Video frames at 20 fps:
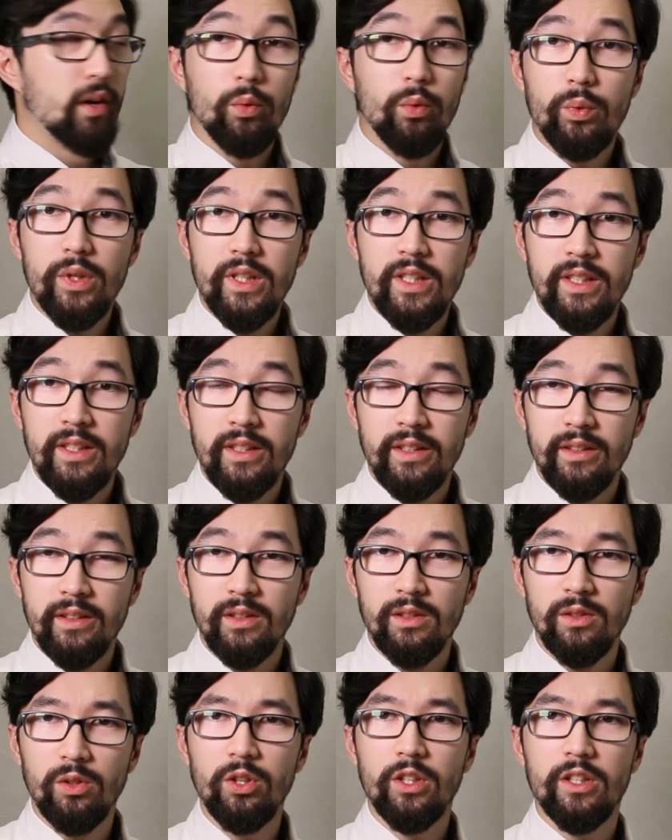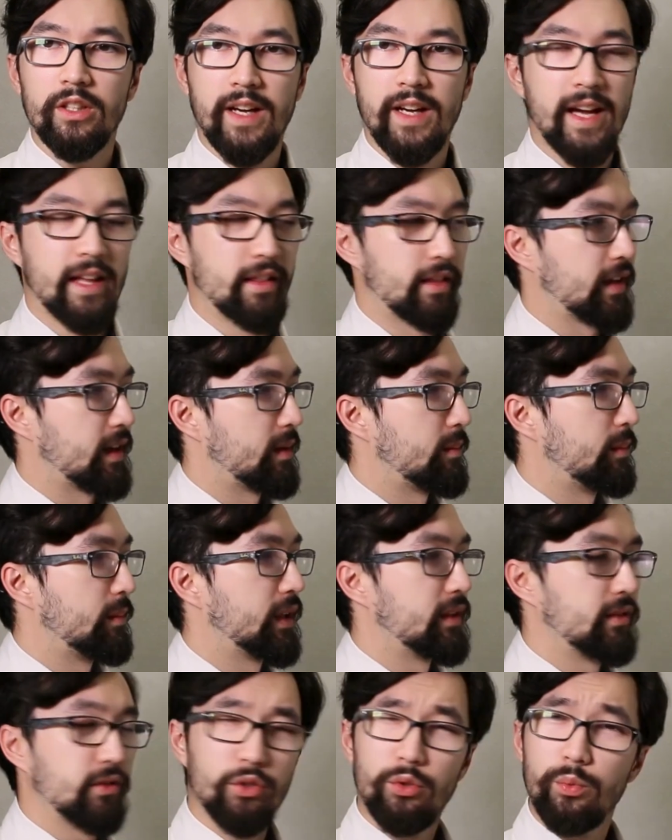We look at them,
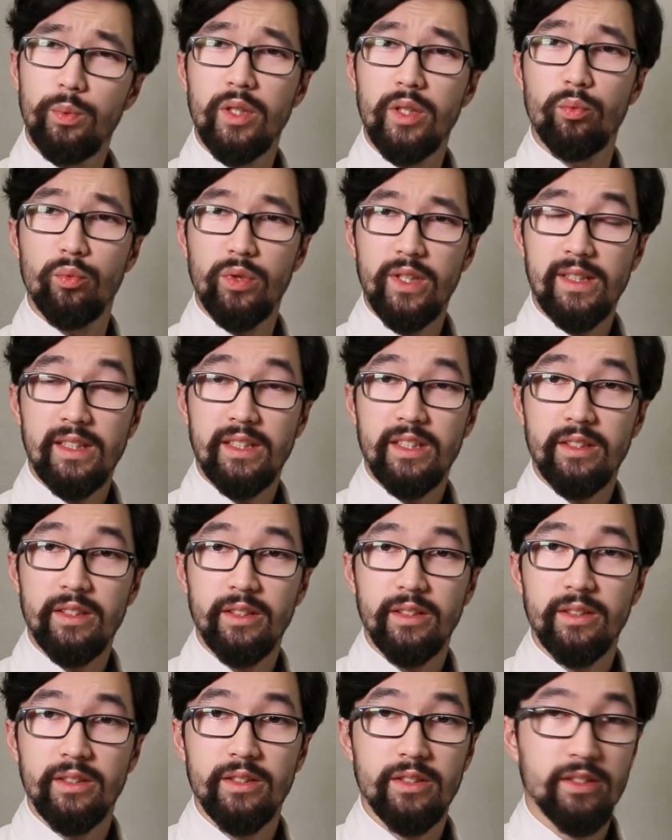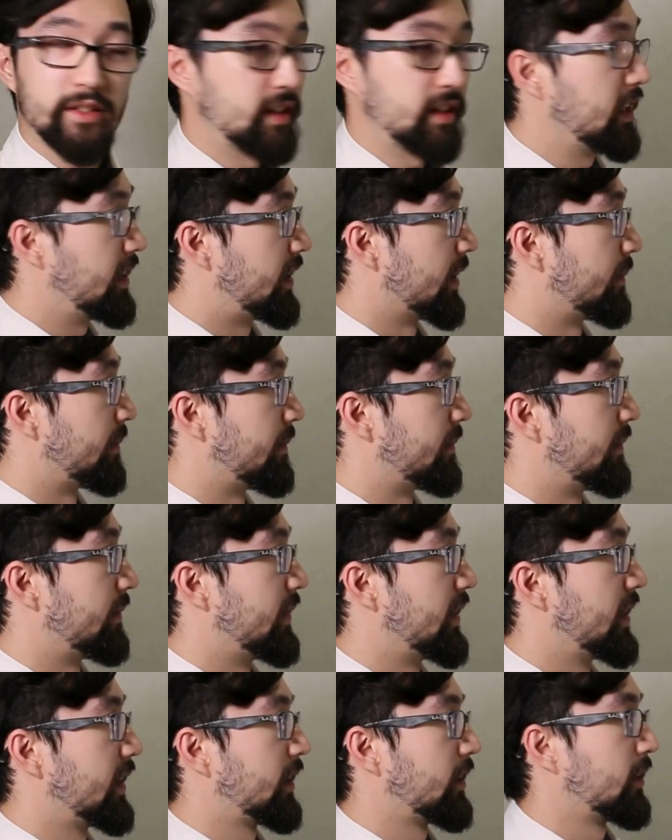but do we really see them?
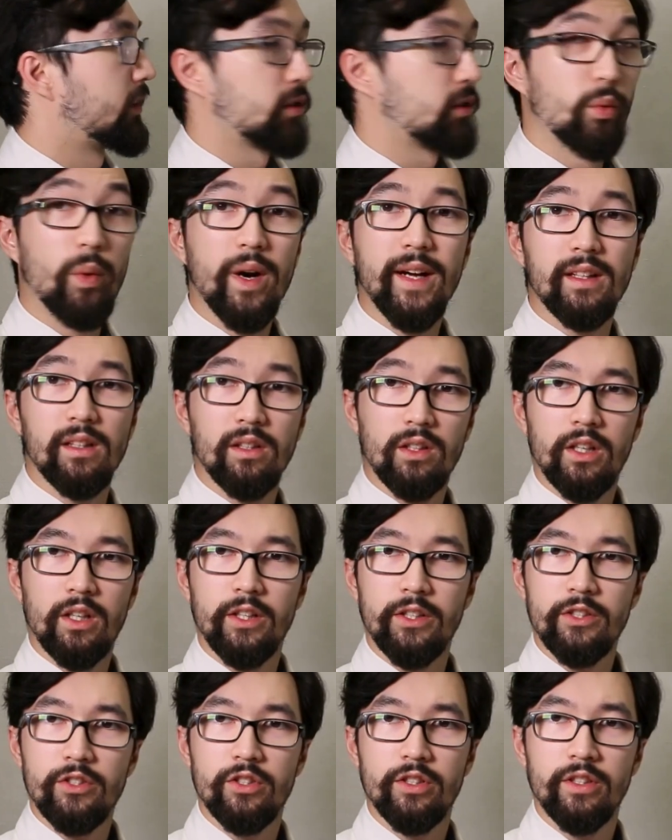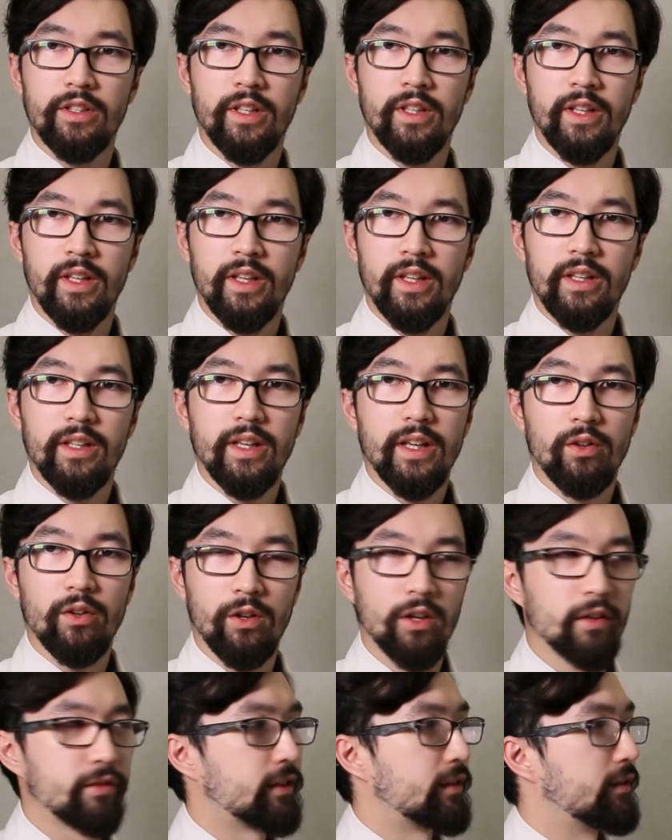They are quite large and
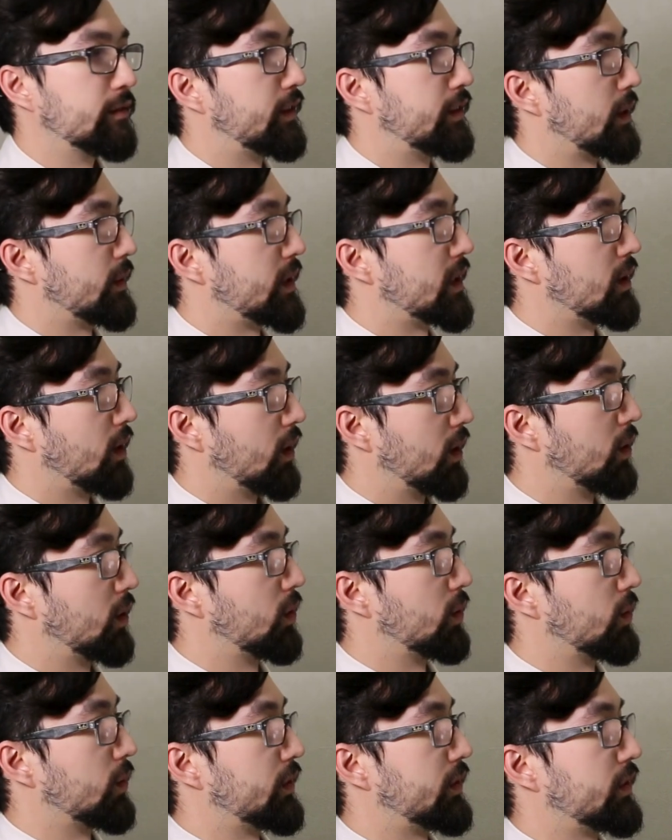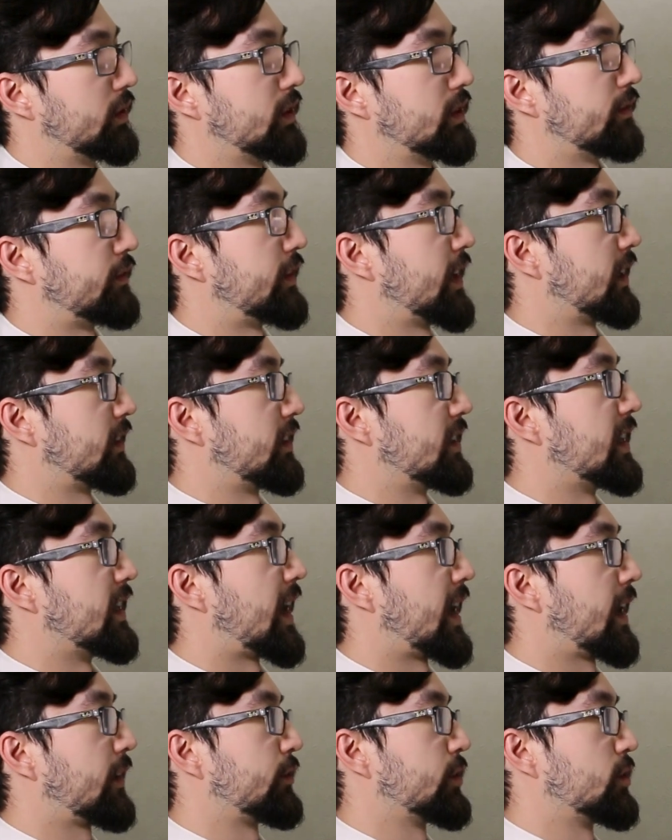often very old. In fact, the
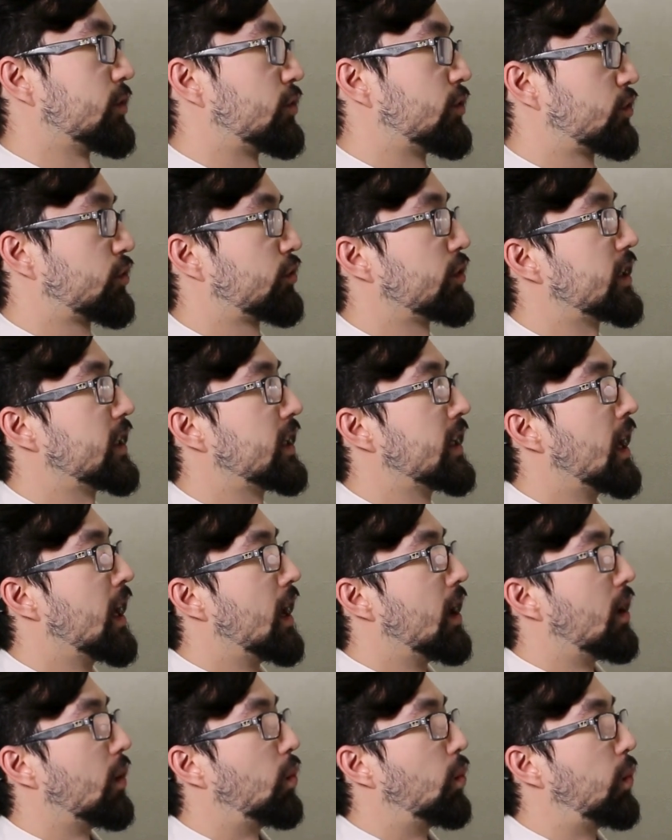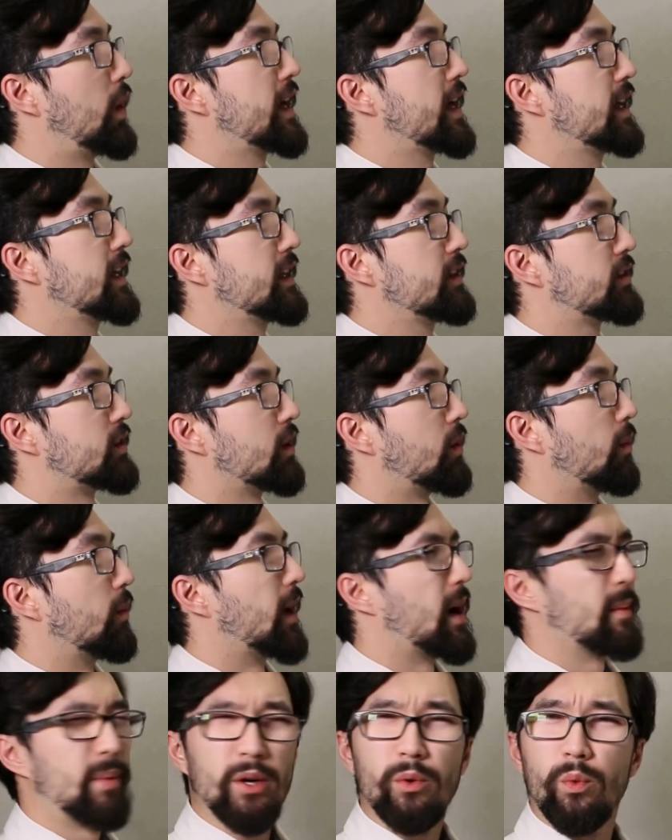average tree weighs
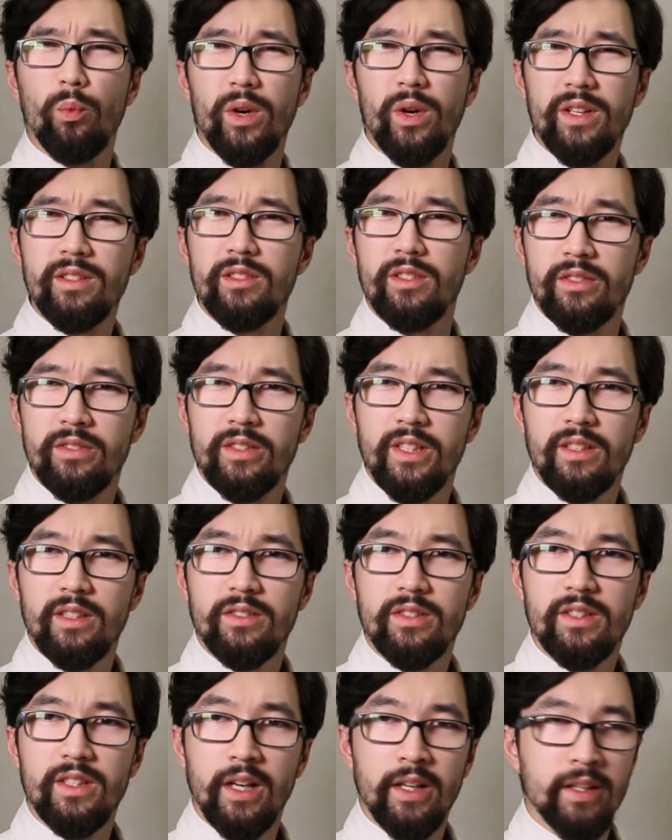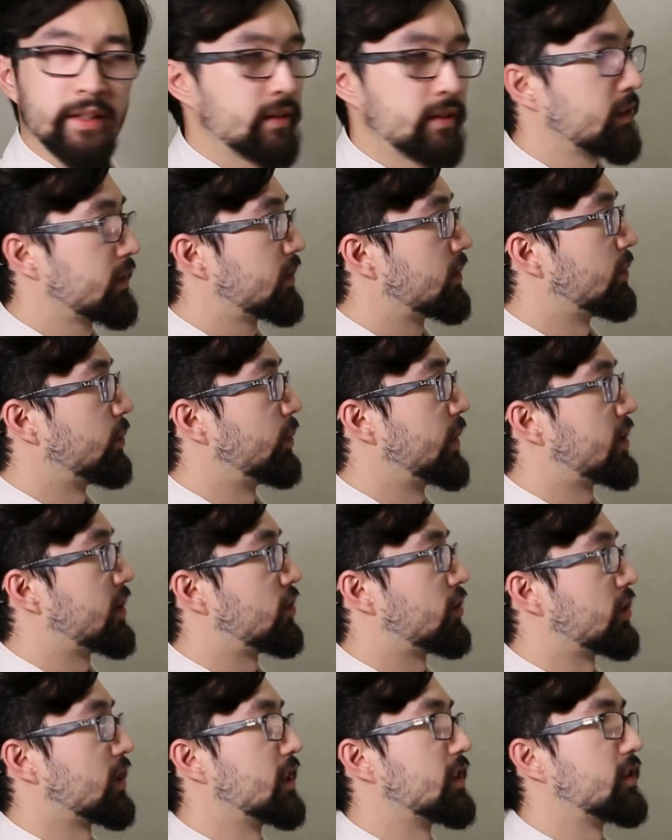about one to six tons,
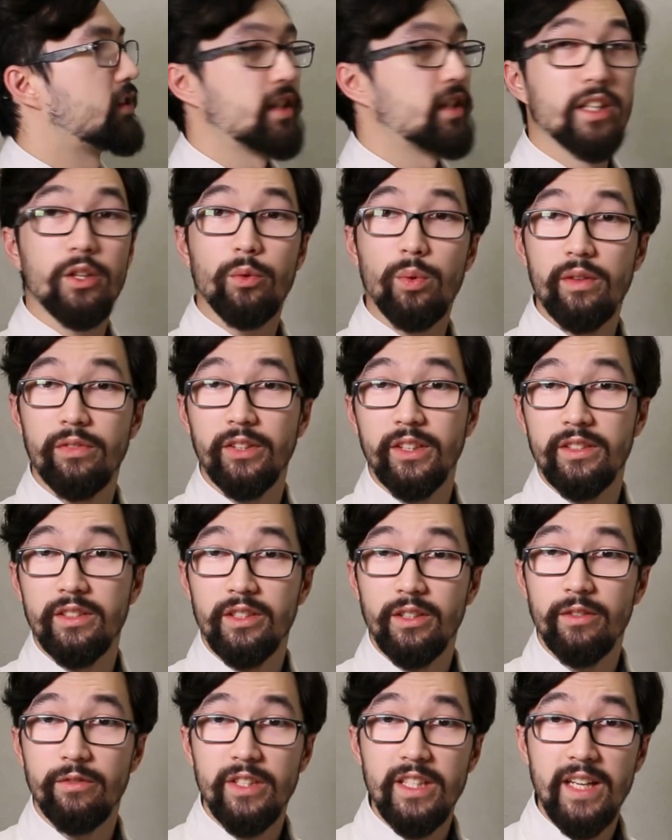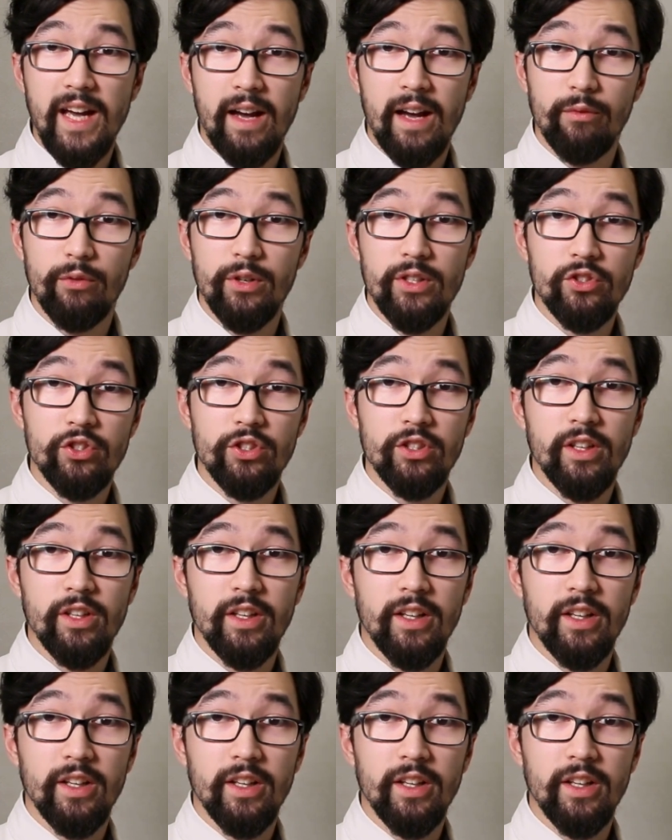which is the equivalent of the average